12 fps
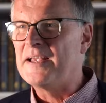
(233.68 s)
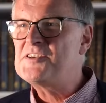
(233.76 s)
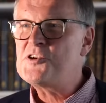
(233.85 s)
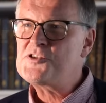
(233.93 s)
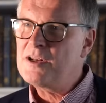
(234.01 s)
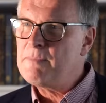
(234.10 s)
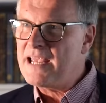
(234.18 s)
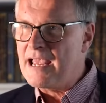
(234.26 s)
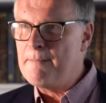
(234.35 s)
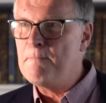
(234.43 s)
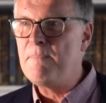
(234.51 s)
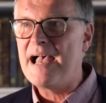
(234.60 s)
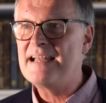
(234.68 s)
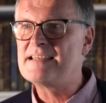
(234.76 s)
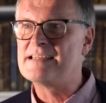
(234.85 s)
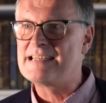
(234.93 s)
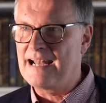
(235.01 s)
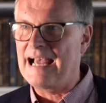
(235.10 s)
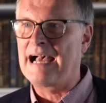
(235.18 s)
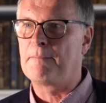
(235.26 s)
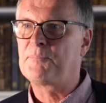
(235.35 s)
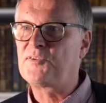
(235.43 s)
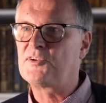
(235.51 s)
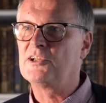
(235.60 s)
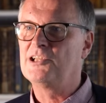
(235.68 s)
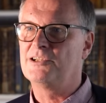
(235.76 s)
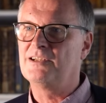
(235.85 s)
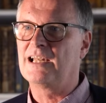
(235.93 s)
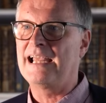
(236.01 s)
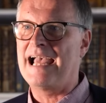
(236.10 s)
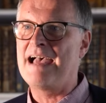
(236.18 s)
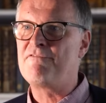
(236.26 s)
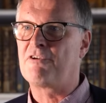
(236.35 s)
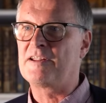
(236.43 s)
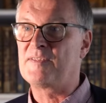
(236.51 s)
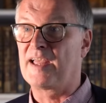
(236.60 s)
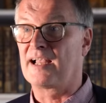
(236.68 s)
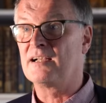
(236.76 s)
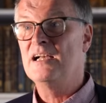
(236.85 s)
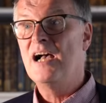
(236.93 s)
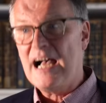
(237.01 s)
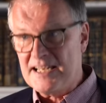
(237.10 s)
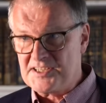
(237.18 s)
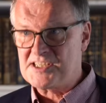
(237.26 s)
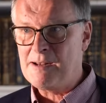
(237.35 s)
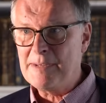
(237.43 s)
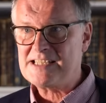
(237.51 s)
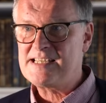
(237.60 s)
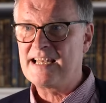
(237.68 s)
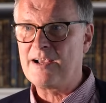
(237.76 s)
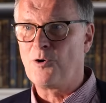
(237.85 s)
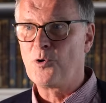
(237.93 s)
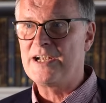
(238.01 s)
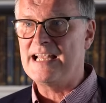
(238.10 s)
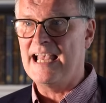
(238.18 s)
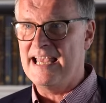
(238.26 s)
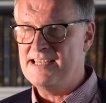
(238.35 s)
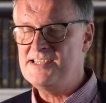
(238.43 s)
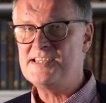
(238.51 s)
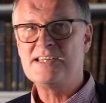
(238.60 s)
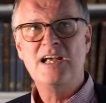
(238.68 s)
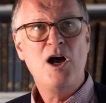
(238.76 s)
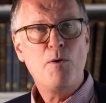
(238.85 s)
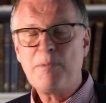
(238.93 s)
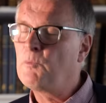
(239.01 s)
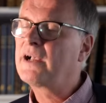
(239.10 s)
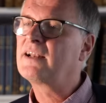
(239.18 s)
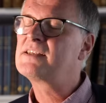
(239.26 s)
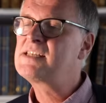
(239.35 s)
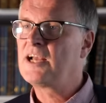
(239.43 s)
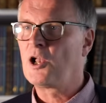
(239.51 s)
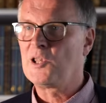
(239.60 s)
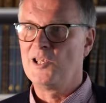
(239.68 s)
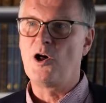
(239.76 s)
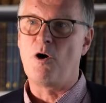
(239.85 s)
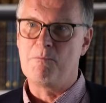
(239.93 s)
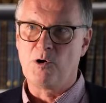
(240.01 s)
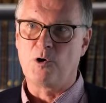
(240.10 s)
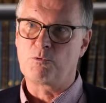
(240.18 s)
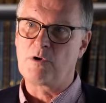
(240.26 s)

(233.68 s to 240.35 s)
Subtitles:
it's just going to be embedded in absolutely everything. And to some extent it already is, but we're going to see a lot more